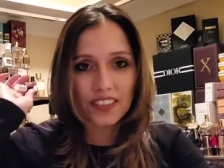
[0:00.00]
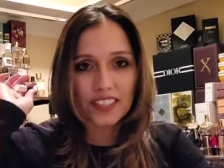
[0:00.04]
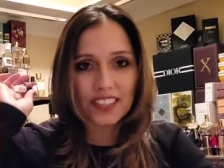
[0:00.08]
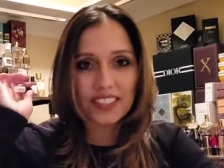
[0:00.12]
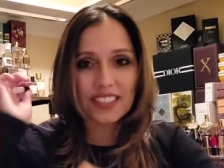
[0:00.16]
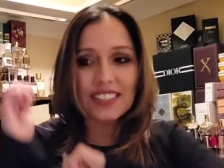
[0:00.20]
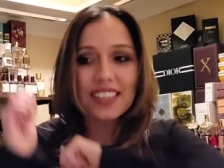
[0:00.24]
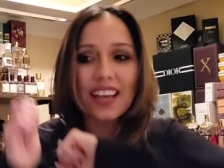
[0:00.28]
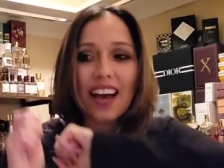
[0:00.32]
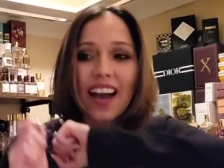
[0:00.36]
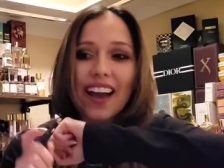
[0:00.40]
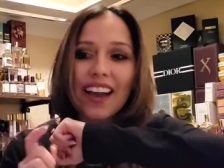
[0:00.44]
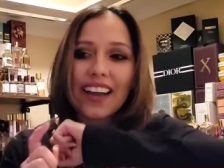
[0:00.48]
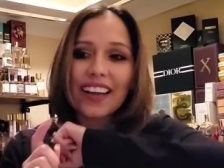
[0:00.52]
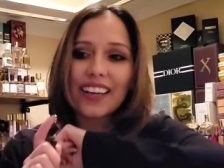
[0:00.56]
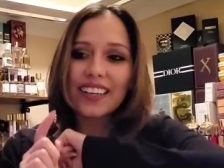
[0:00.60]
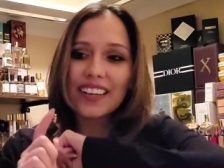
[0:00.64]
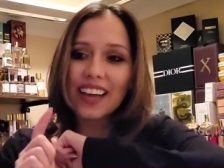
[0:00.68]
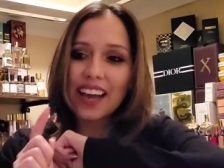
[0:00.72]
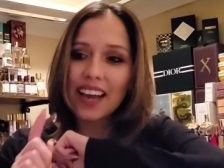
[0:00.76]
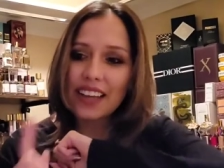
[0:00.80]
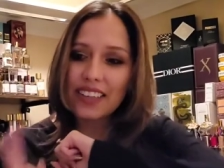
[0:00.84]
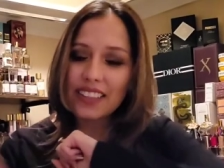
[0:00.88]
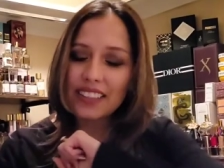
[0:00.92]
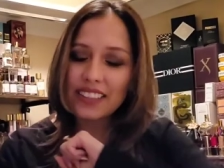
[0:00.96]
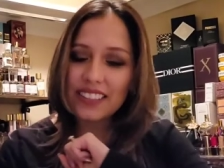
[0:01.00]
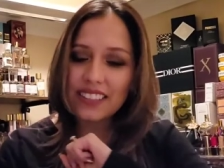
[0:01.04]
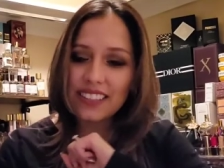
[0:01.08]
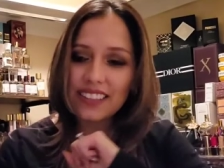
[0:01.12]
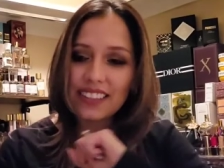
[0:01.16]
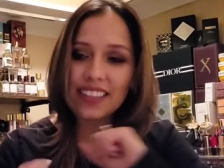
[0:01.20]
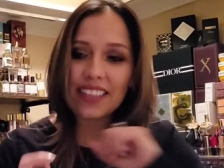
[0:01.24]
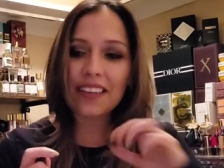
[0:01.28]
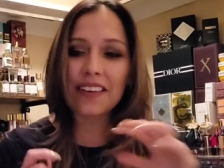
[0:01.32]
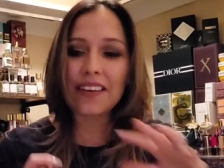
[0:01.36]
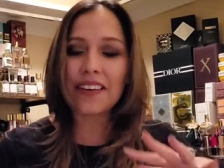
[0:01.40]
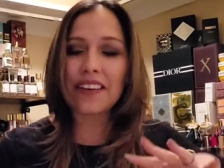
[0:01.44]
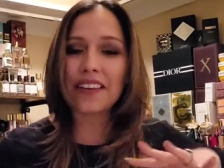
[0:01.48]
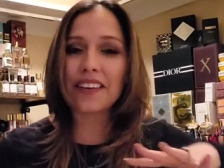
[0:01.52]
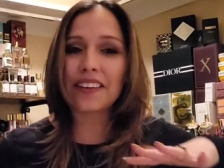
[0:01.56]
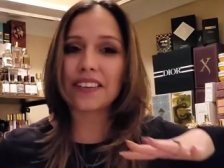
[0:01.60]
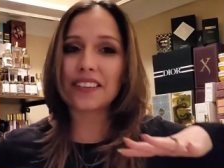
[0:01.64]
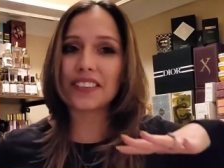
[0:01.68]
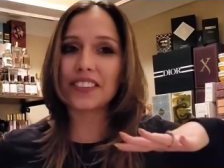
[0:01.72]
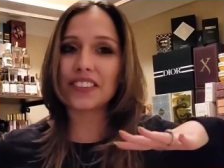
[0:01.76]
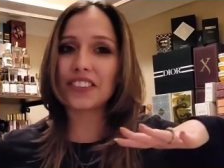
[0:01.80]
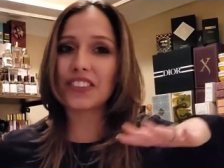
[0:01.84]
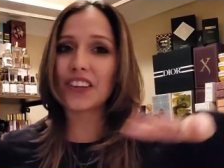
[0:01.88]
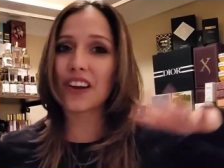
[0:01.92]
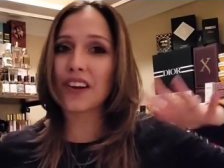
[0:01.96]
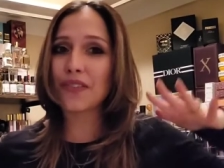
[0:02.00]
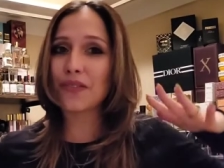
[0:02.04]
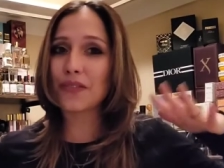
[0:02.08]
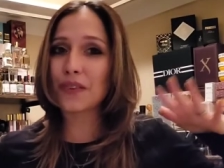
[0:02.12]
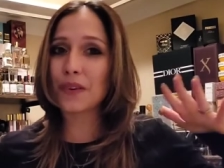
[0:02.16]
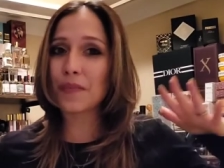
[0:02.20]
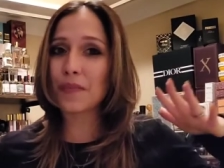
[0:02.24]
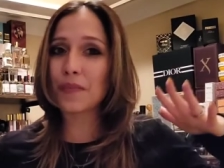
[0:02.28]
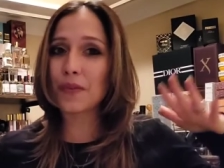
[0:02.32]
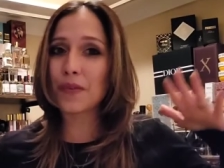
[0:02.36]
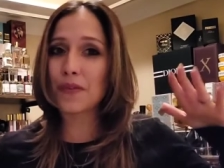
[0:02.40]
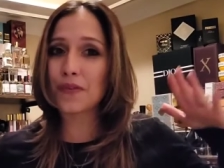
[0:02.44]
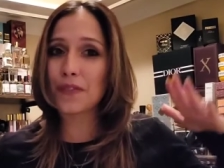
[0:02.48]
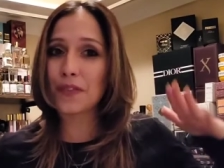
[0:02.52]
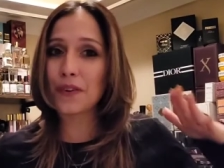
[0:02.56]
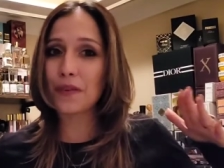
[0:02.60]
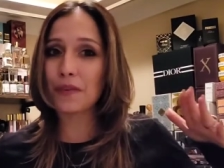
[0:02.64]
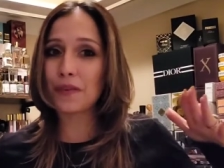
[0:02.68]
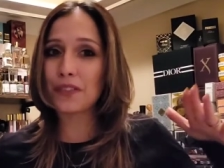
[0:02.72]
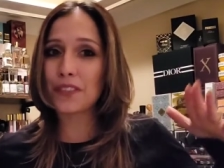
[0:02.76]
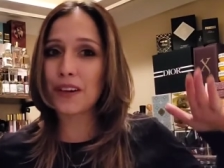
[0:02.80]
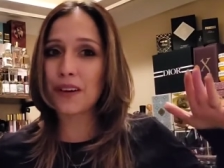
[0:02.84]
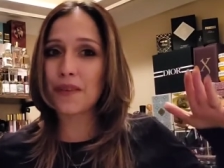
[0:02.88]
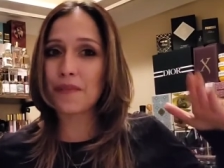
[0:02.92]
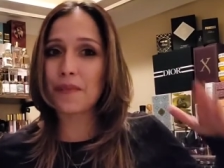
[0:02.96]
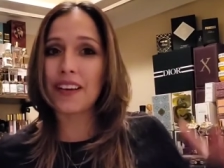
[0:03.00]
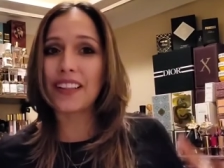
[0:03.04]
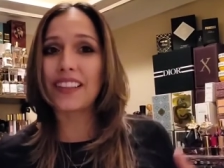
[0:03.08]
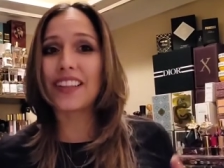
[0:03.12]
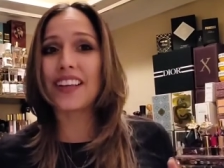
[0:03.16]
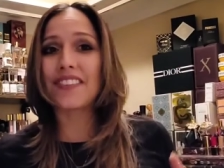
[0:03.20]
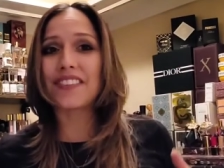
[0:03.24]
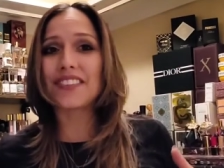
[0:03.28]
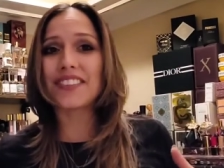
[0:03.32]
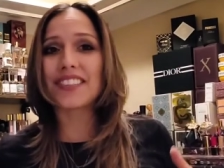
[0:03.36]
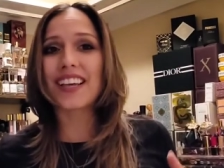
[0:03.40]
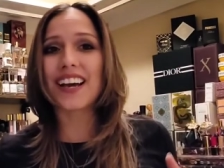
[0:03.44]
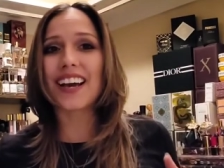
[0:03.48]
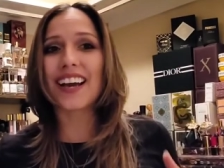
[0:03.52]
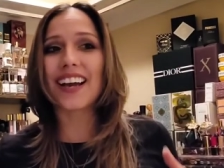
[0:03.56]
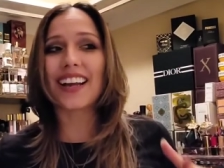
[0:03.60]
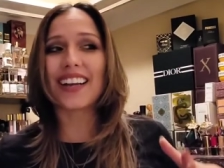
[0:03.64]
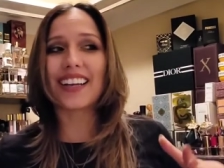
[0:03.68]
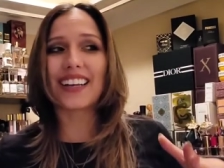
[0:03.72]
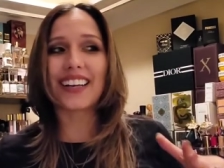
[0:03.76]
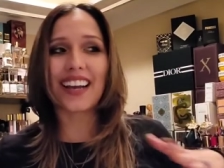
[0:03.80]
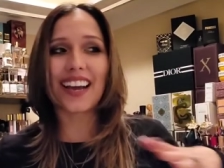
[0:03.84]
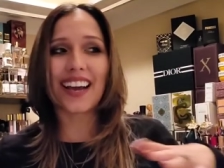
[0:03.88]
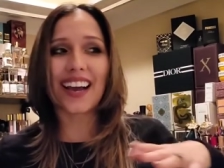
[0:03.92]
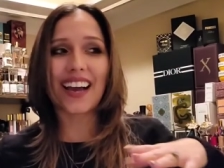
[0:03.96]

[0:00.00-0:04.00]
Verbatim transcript: this side, I did the genre perfumes on my left side.